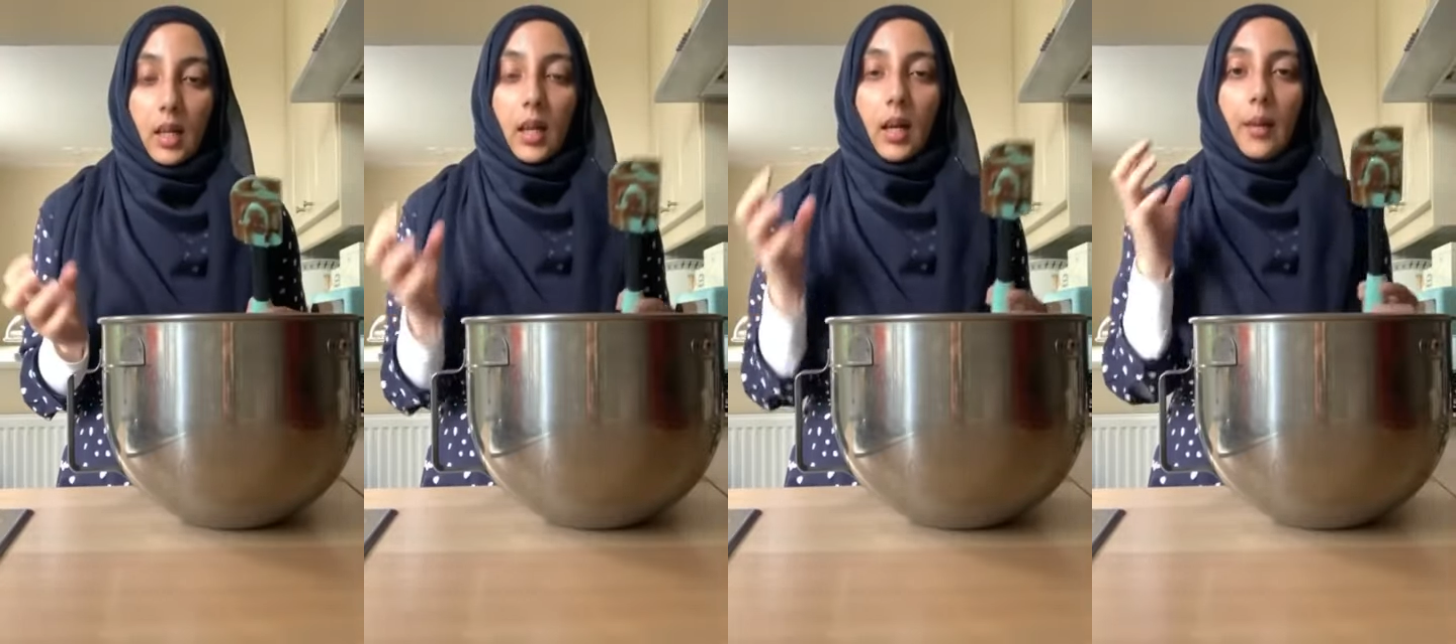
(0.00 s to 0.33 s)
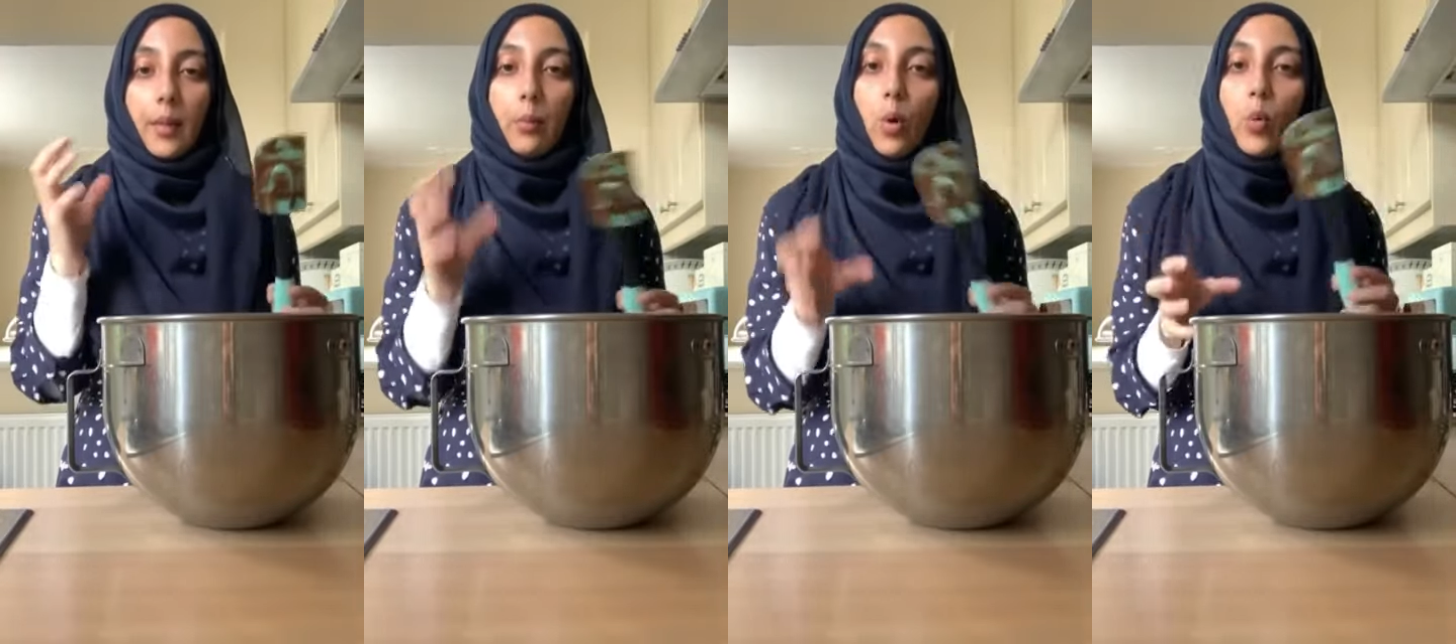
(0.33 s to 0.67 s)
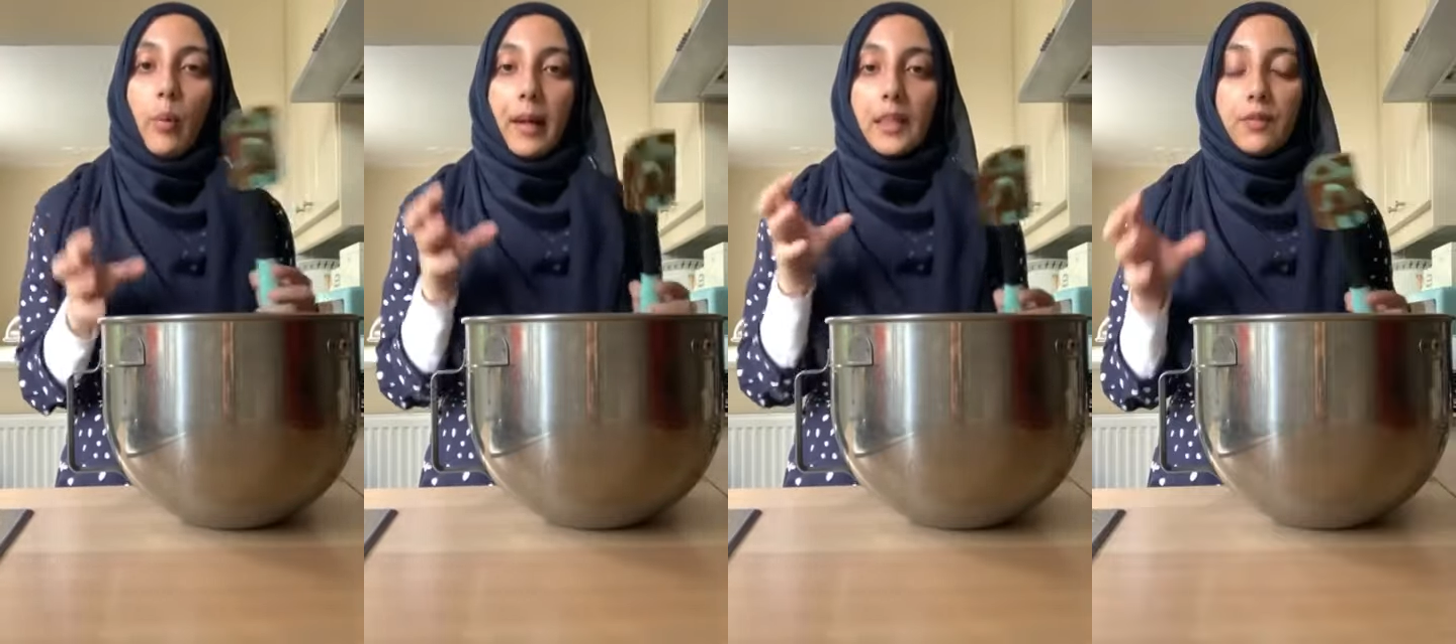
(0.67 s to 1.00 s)
The more we
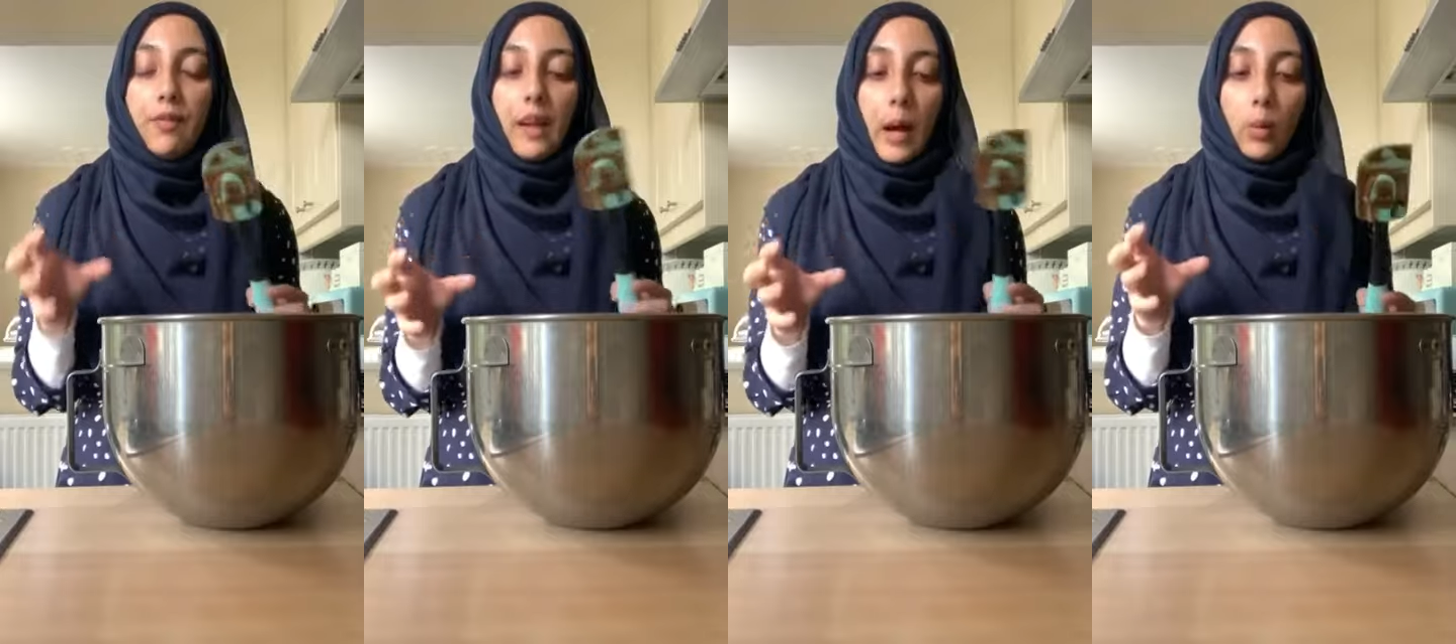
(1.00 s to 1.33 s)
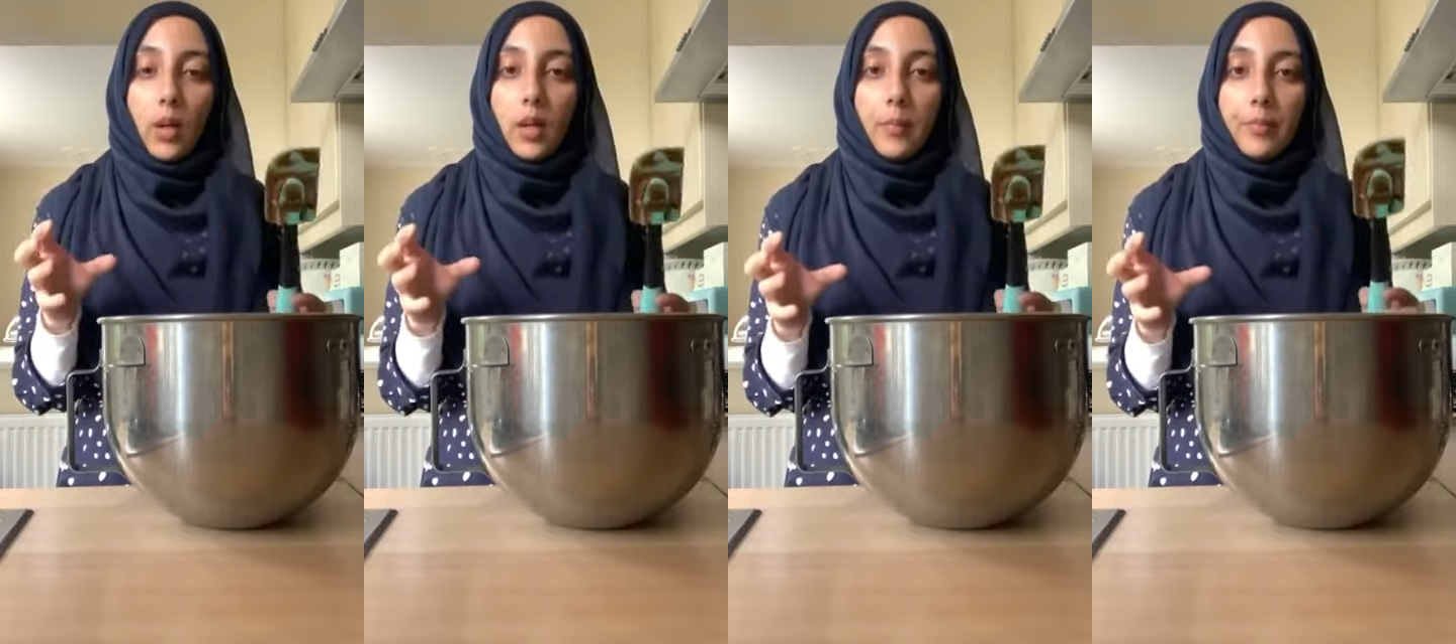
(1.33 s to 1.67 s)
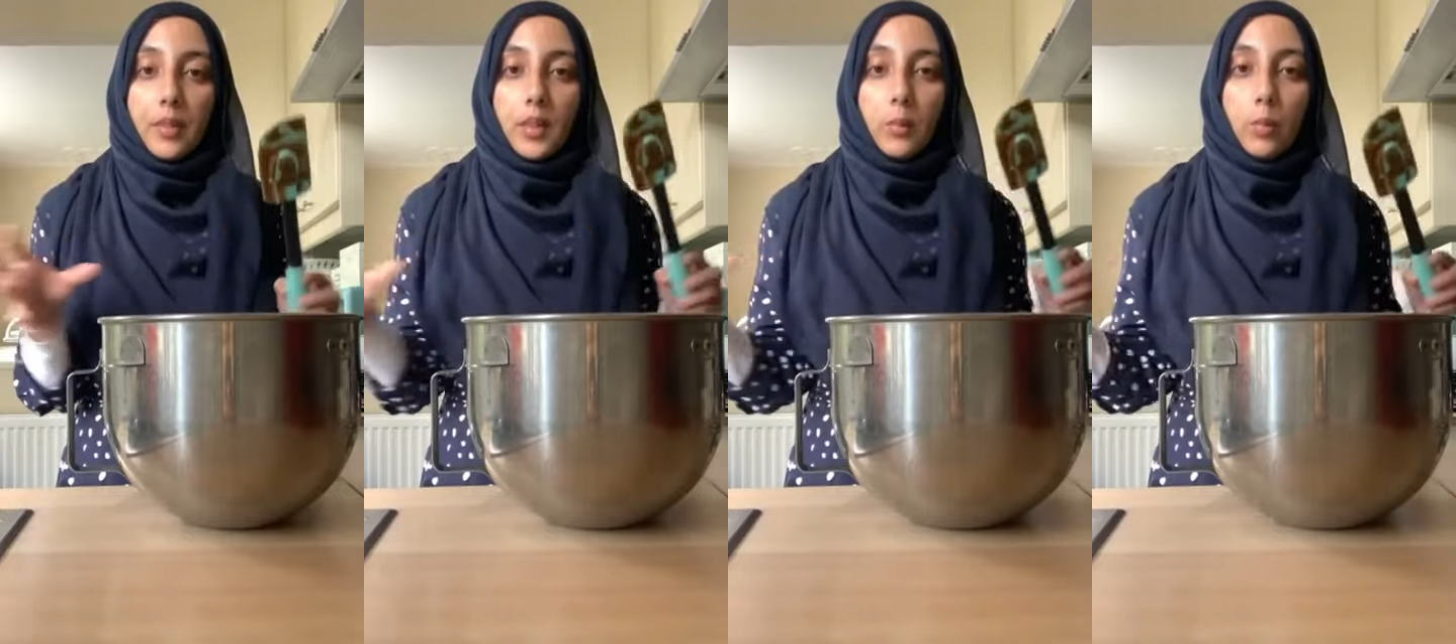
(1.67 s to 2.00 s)
mix flour,
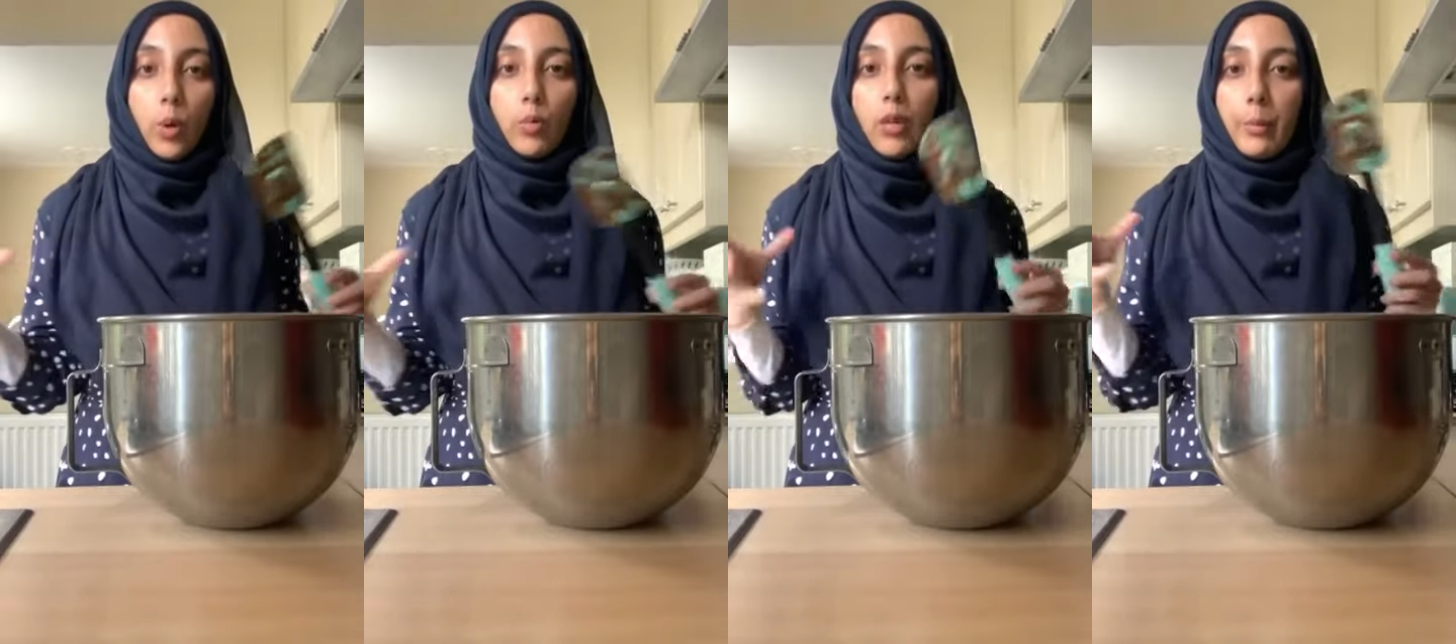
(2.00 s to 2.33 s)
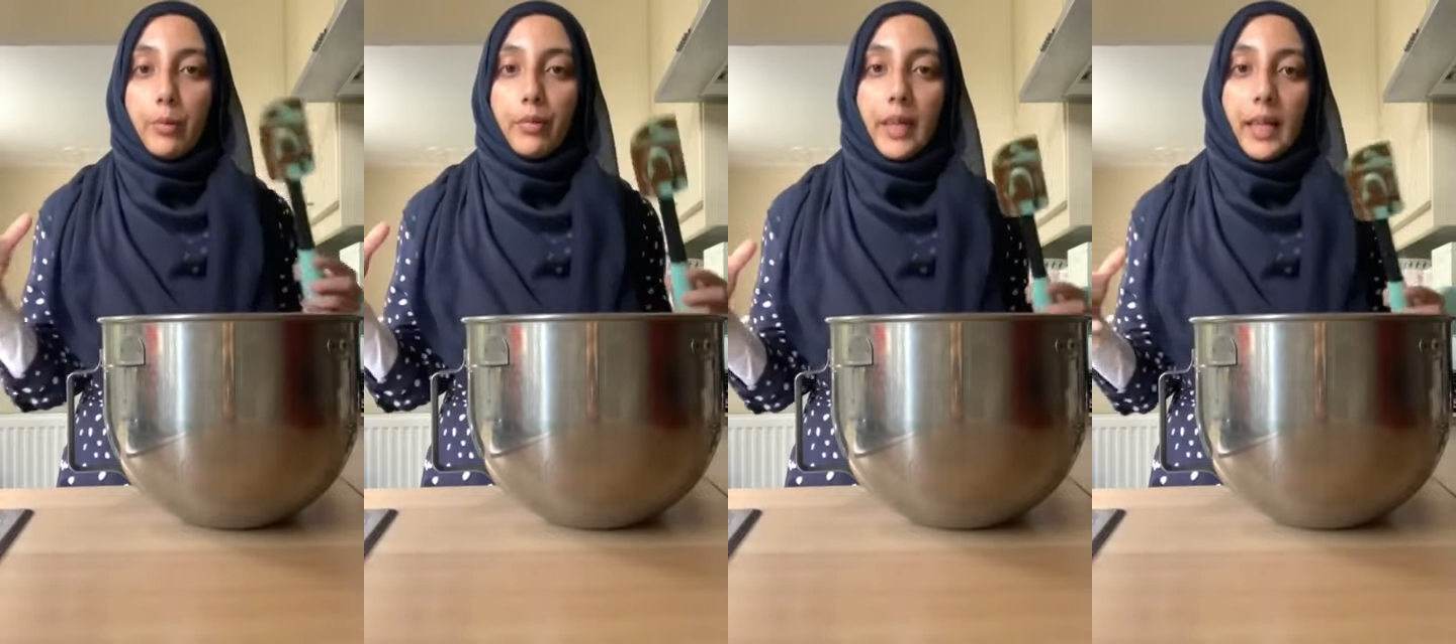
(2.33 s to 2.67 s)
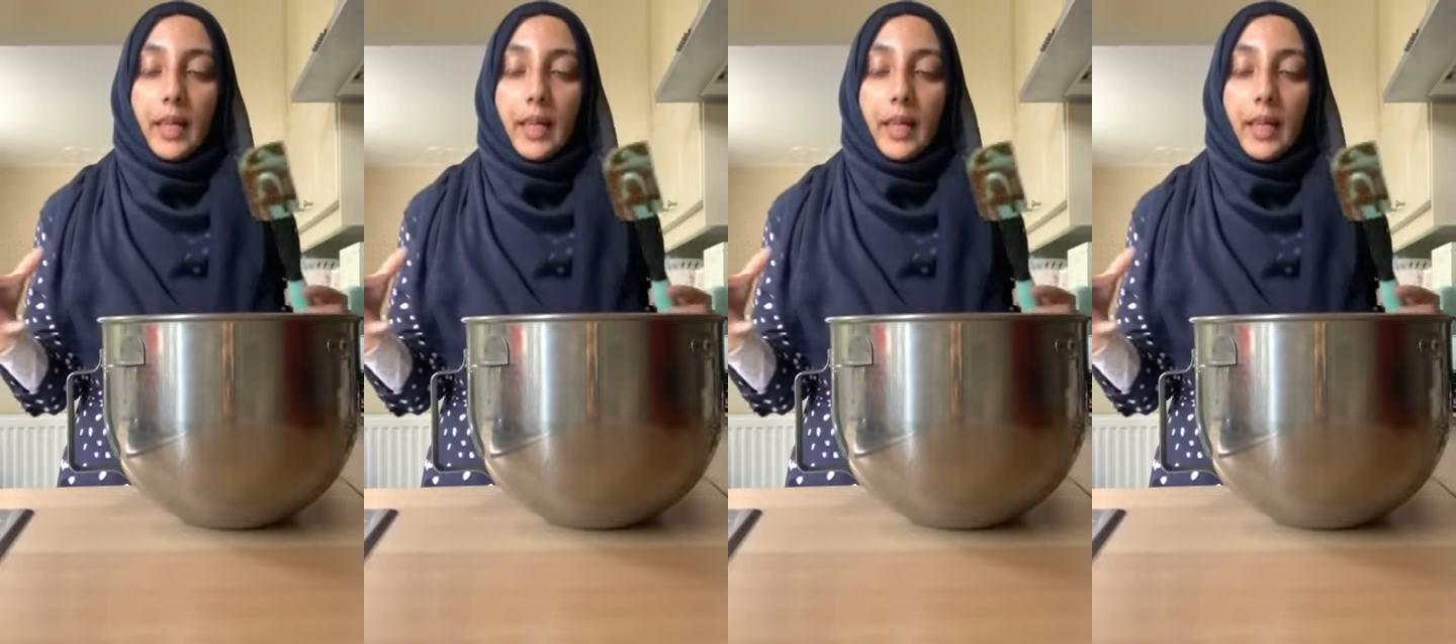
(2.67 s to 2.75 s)
the more rubbery